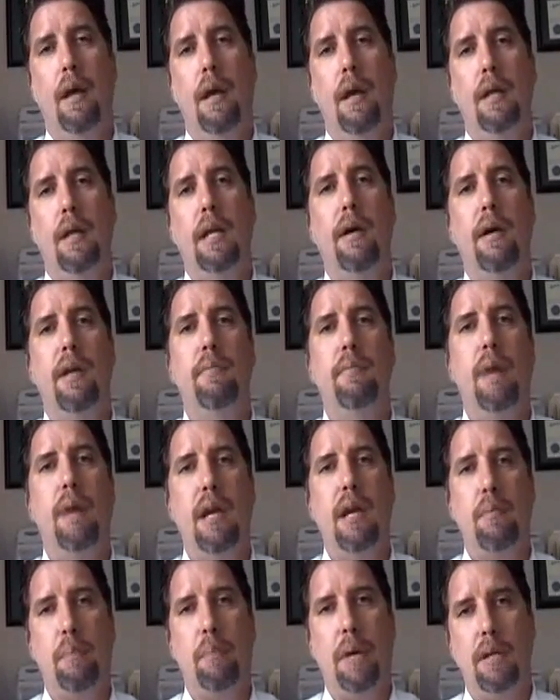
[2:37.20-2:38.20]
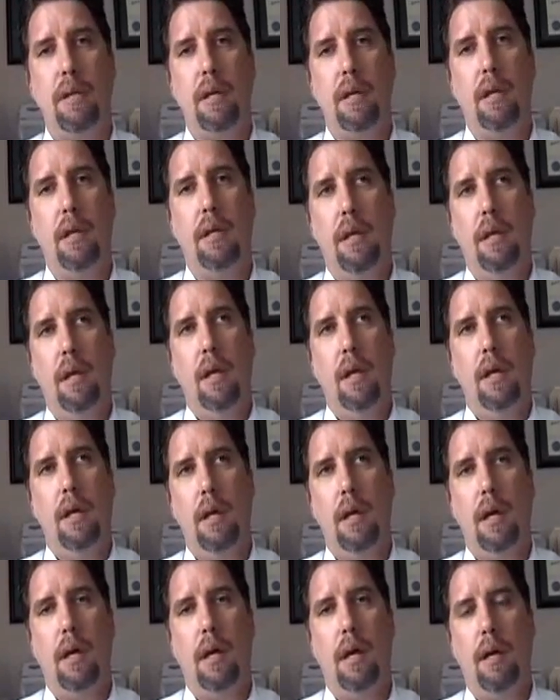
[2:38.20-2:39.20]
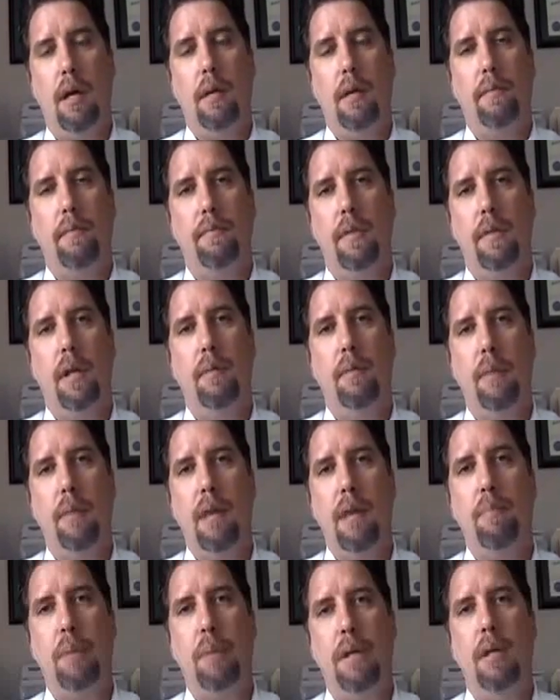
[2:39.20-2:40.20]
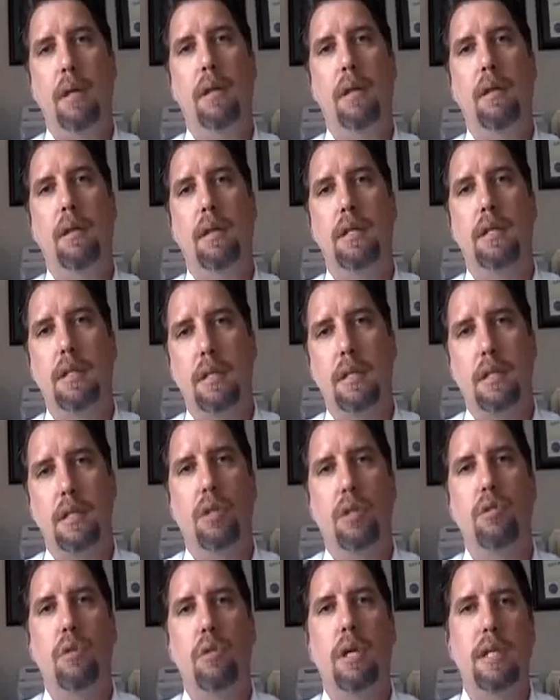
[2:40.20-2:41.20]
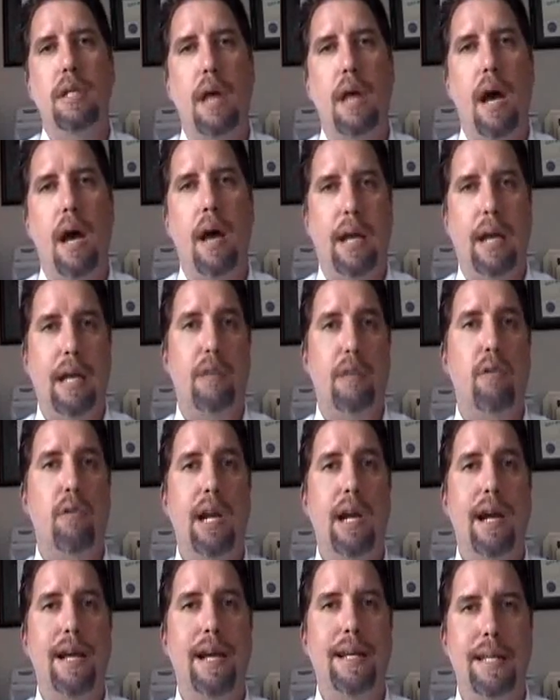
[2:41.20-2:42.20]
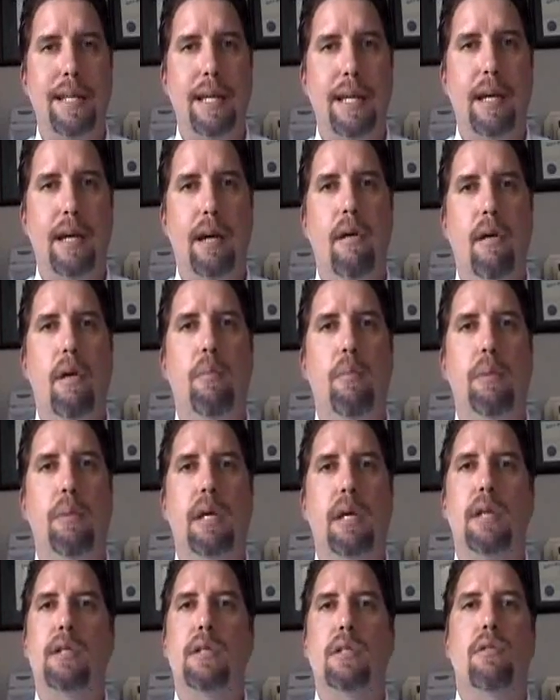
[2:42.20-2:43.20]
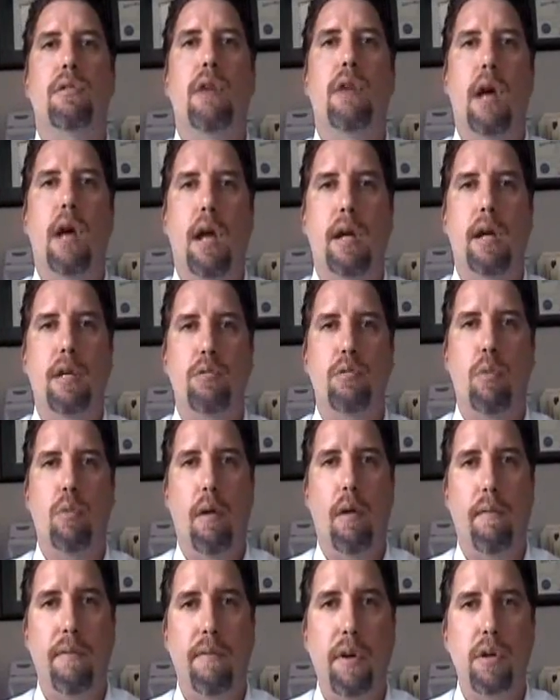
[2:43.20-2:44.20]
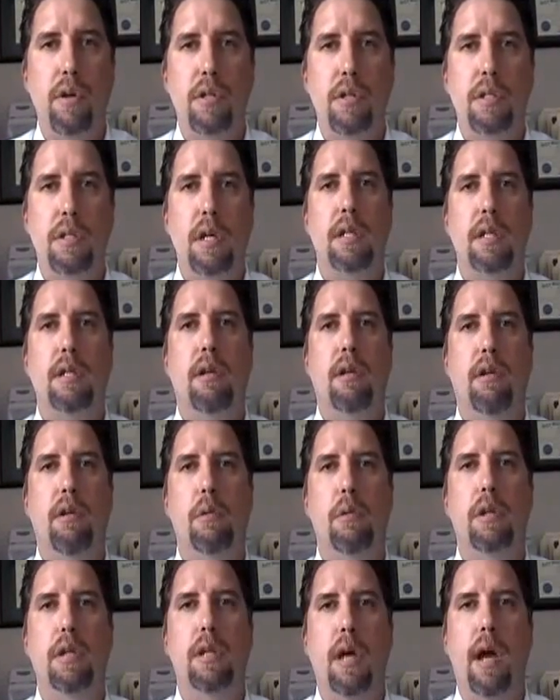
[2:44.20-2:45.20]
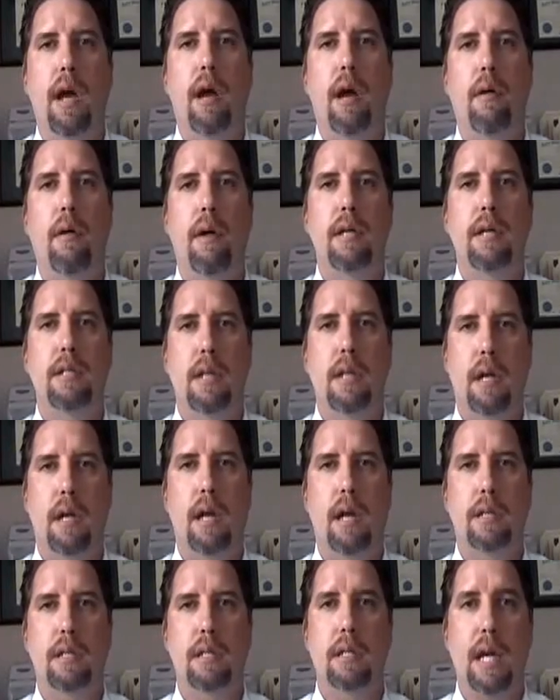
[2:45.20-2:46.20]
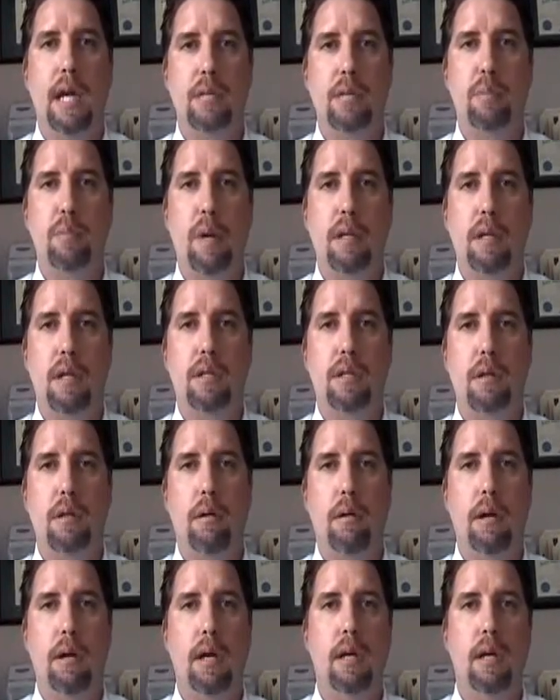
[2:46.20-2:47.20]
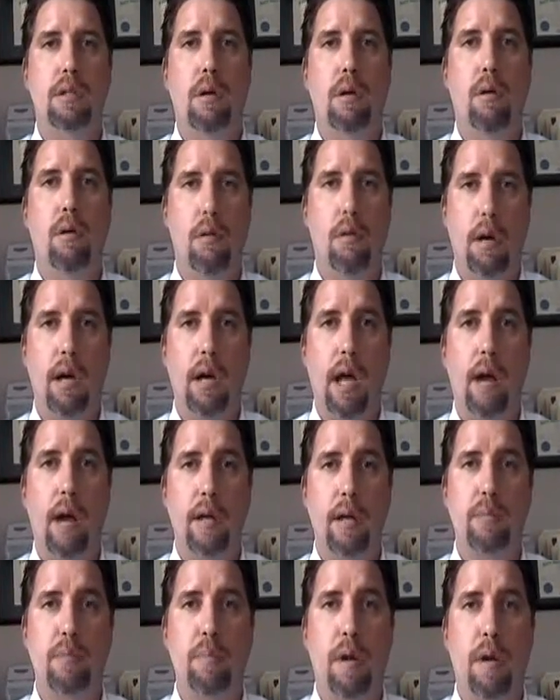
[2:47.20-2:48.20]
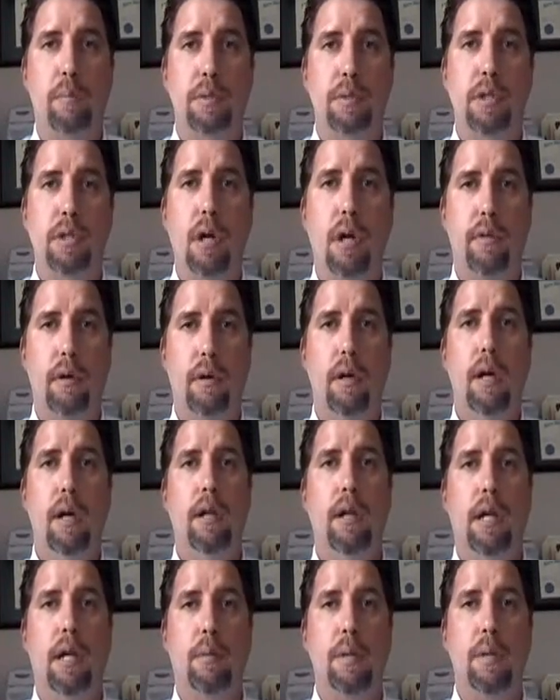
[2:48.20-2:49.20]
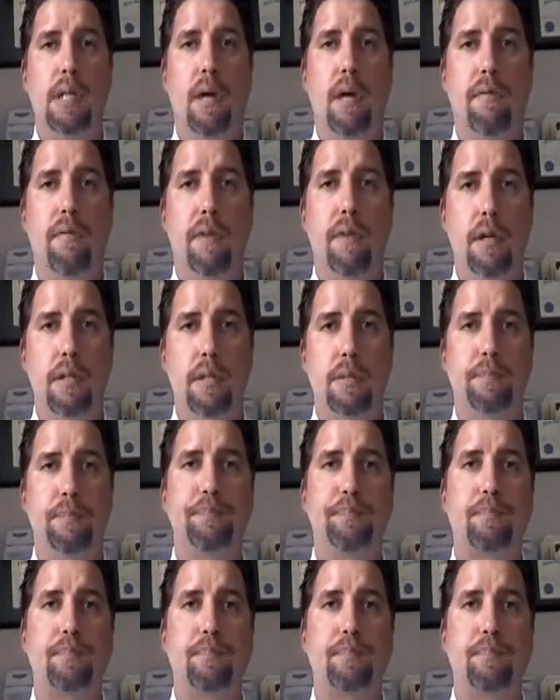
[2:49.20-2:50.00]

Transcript: Now, in my opinion, this is usually not a great idea because you're not as well versed in dealing with the IRS as a tax practitioner is, or an IRS problem solver like myself is.